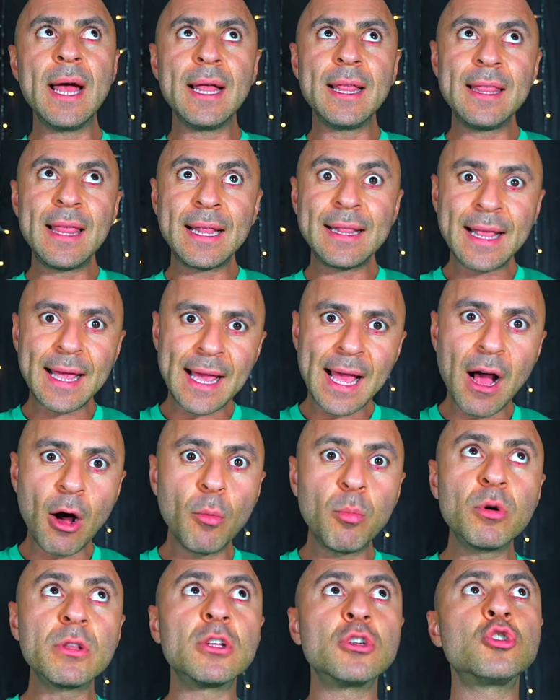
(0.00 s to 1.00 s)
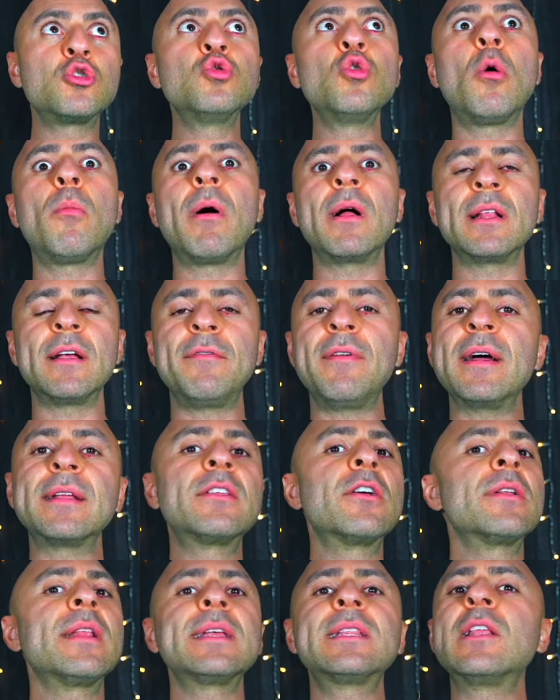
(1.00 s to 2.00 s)
Then they help with the snowball effect.
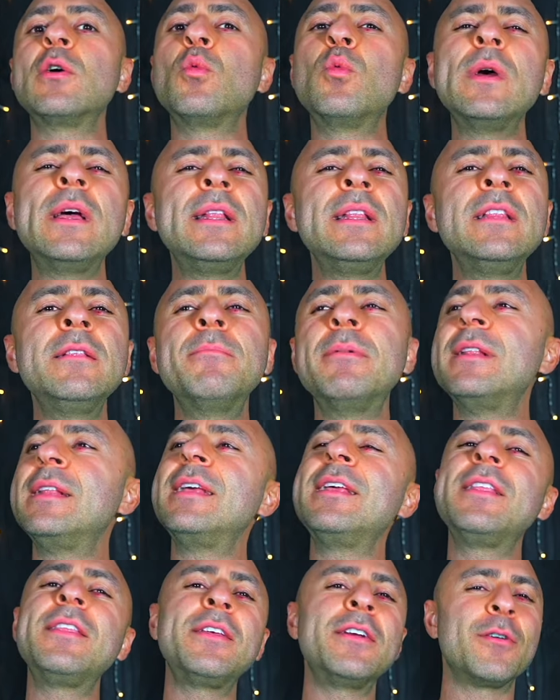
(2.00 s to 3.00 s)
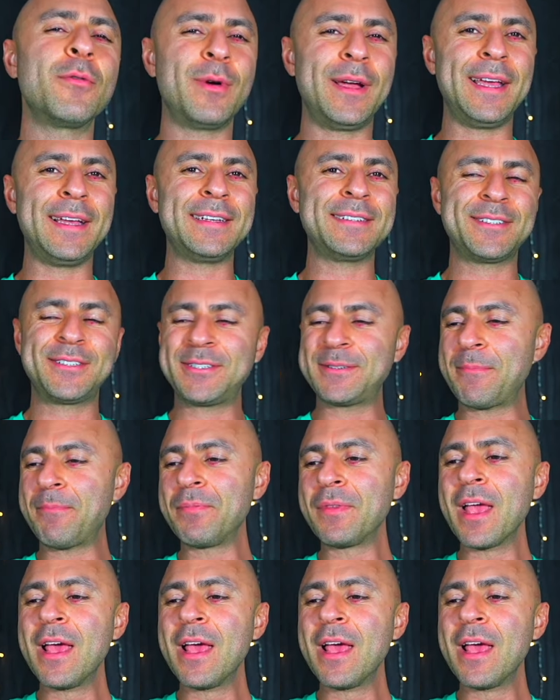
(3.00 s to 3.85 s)
They're like the wind beneath your wings.